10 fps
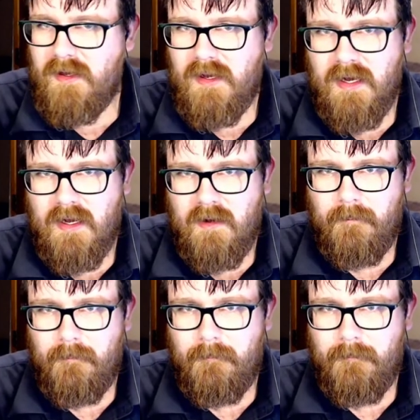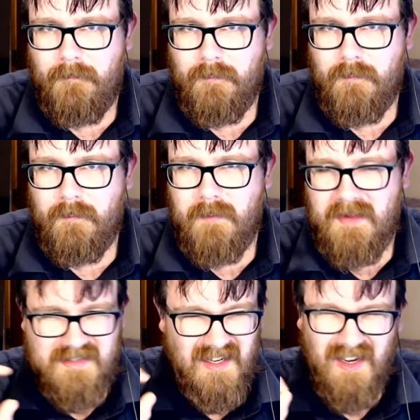Um, but
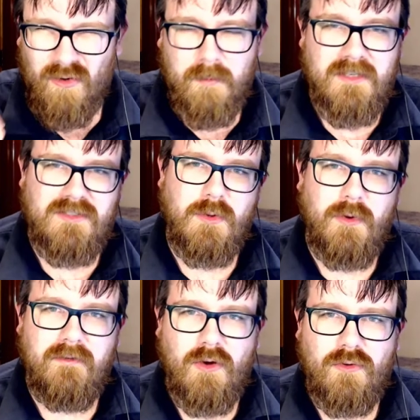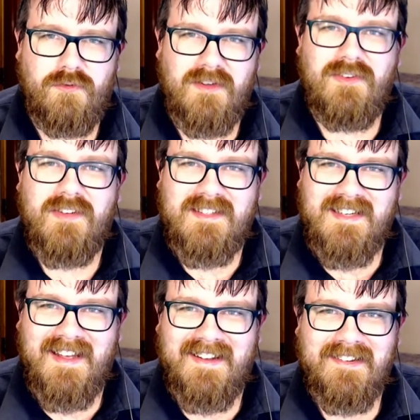that's a little bit too involved for
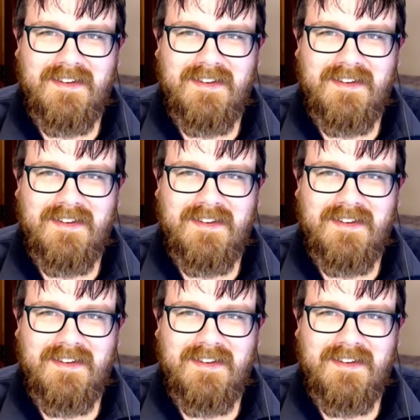today.